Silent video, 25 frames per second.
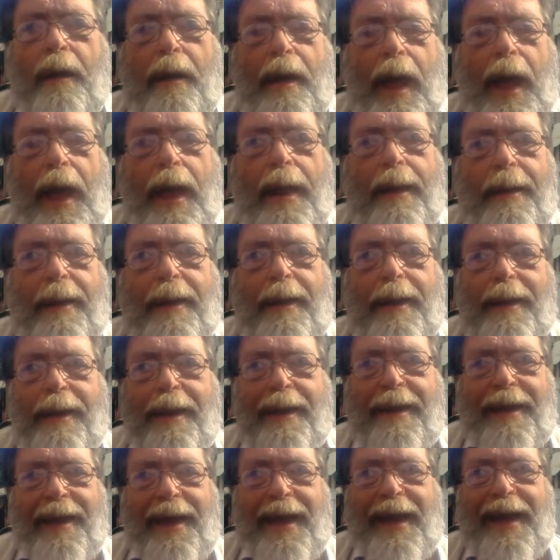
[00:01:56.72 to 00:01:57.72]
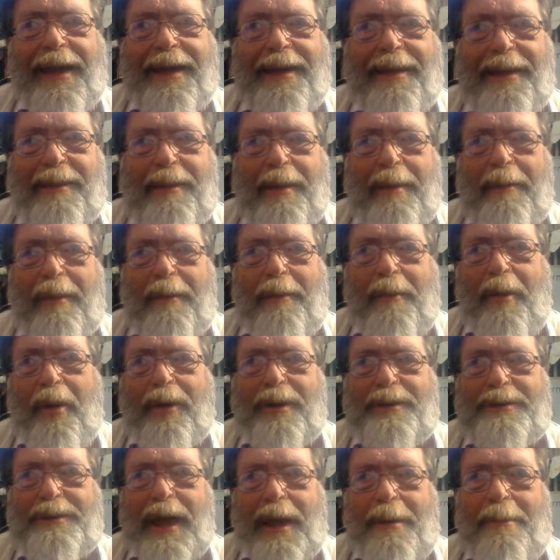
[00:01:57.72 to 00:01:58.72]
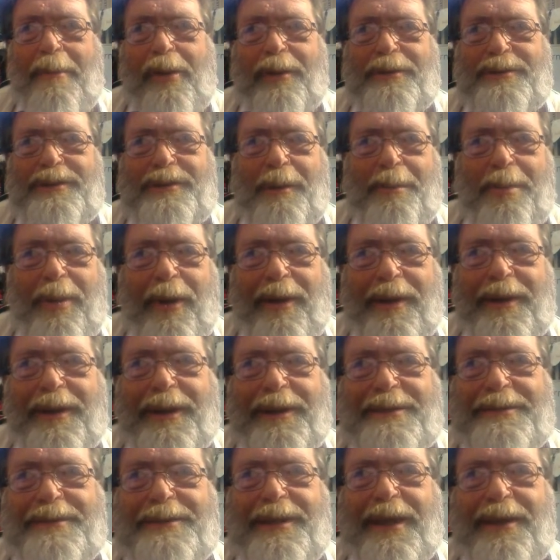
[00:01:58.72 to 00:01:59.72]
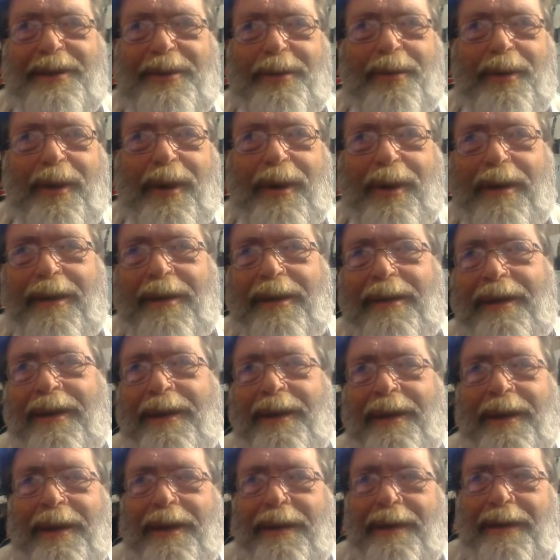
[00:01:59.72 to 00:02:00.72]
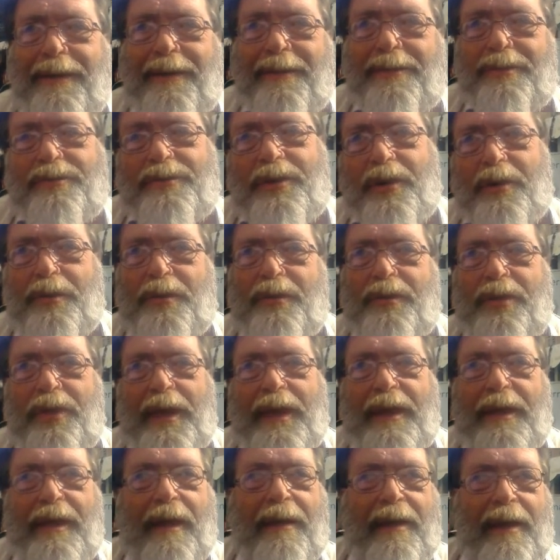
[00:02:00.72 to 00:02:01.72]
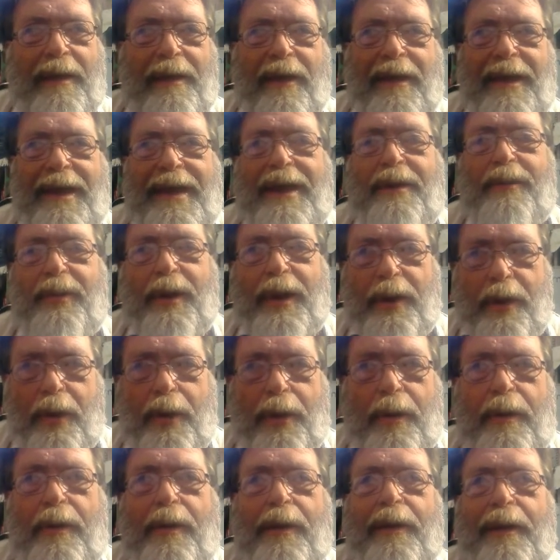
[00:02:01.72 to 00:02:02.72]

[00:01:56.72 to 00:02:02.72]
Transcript: and, uh, and uh, amongst, amongst the parties that you are uh, you know, think are, are, equally good.